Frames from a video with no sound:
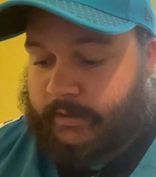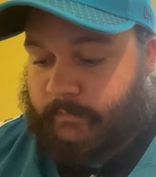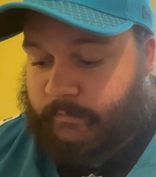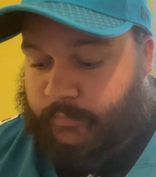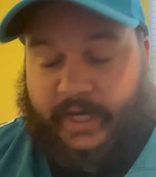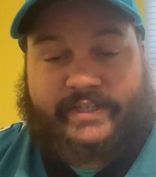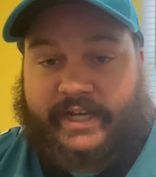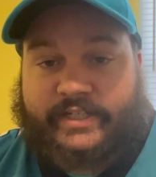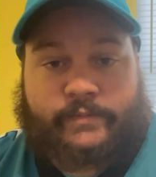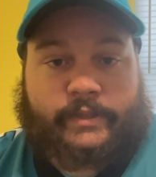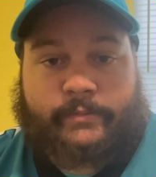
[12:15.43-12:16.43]
Bryce has
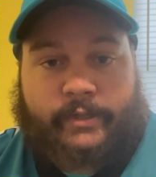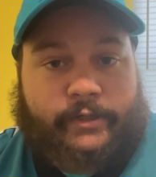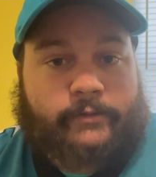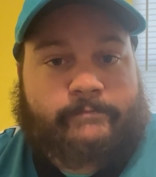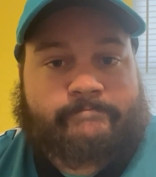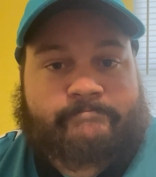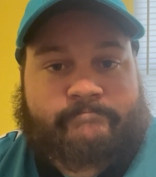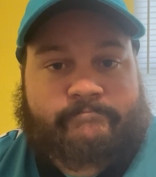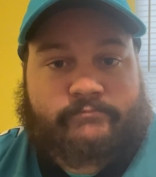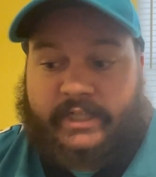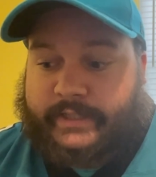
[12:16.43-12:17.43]
to play better.
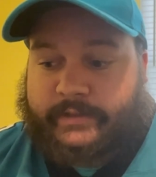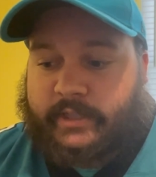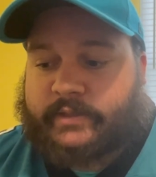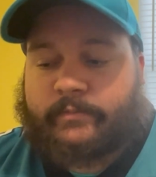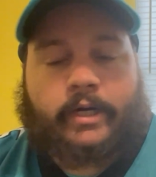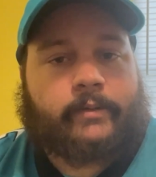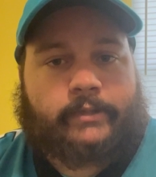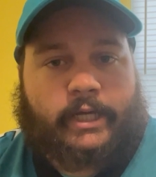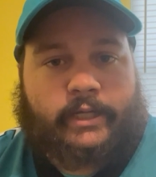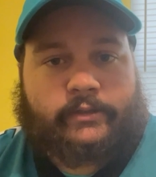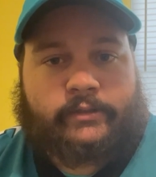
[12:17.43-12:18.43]
That's bottom
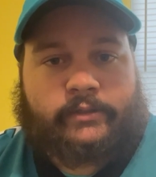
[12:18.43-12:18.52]
line.